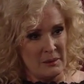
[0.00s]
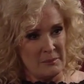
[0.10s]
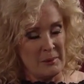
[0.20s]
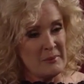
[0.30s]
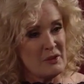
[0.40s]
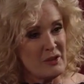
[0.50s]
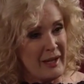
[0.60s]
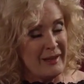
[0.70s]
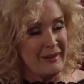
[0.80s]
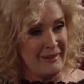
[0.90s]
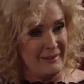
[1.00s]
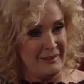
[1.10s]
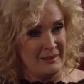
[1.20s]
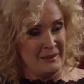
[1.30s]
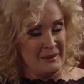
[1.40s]
But Michelle,
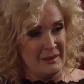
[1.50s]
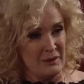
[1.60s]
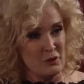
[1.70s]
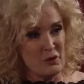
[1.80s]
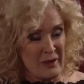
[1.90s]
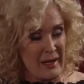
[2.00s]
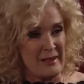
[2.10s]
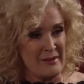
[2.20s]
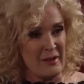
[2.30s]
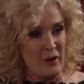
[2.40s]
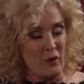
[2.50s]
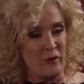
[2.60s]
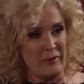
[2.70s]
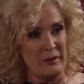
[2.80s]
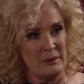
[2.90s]
does get easier, love.